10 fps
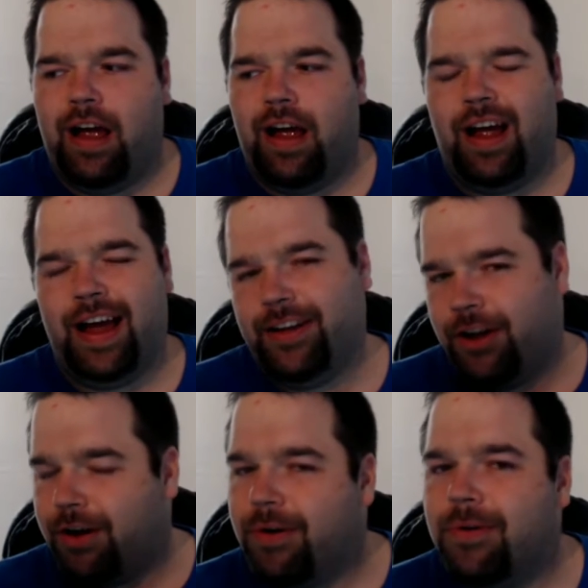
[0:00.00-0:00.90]
I
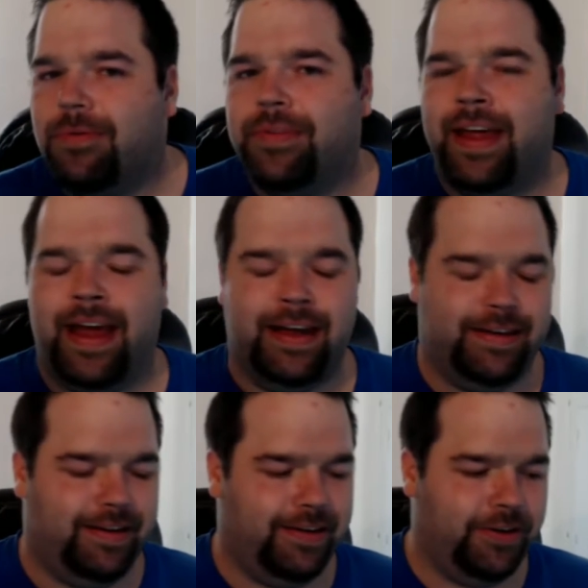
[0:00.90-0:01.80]
know that
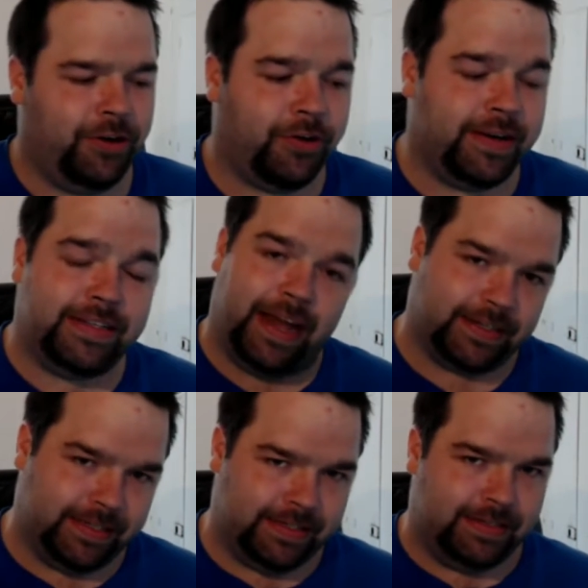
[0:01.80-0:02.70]
you're in
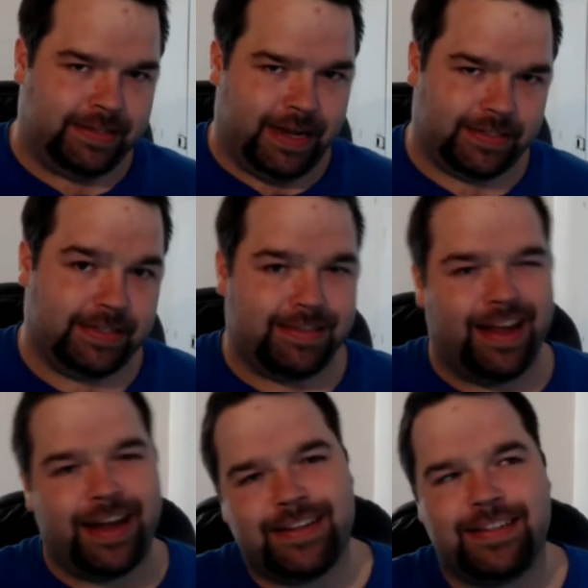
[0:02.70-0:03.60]
Texas, and Texas
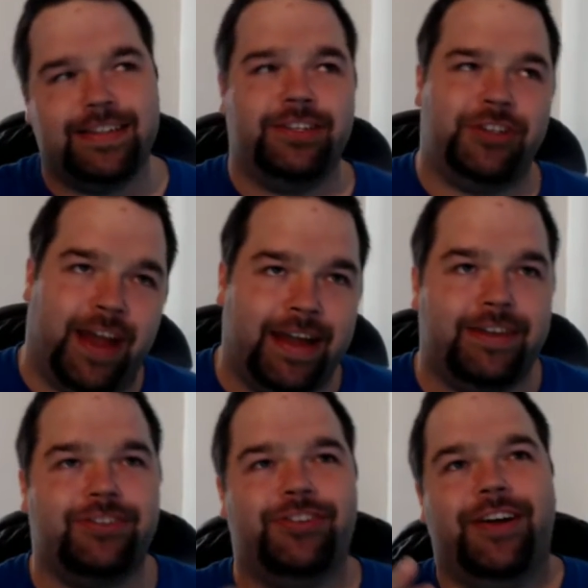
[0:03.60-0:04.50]
likes to
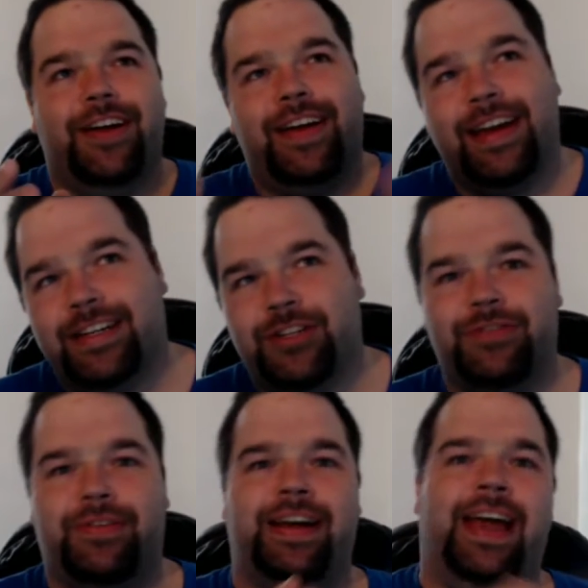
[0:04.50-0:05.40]
change
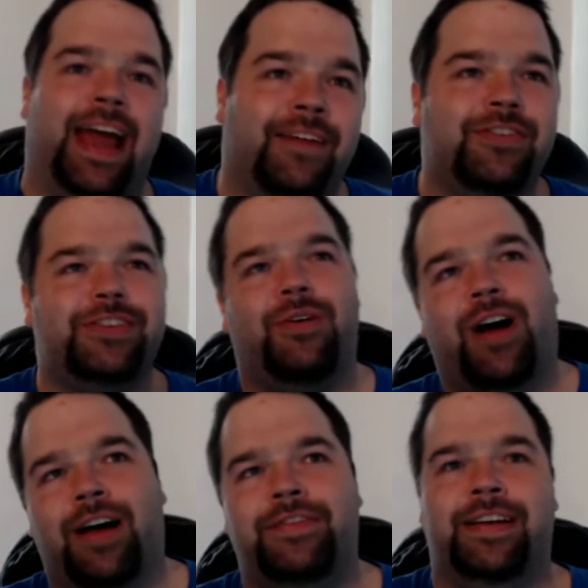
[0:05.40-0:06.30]
history ever so
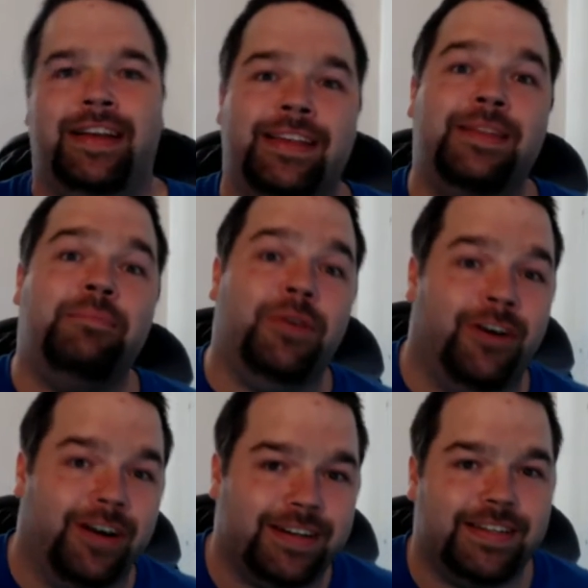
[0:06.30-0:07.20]
often in the
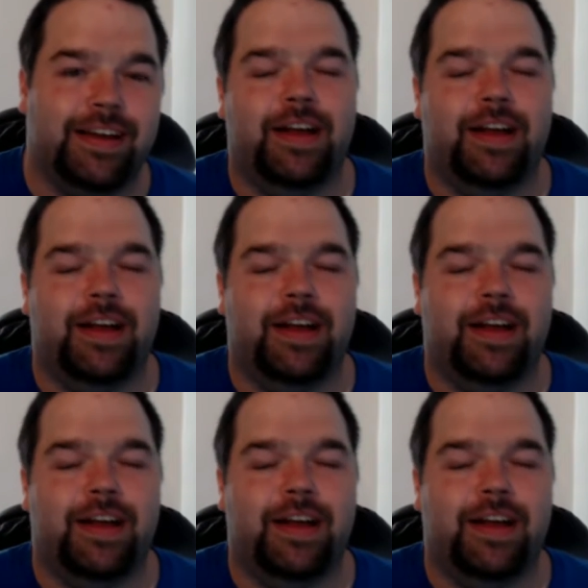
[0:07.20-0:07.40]
books.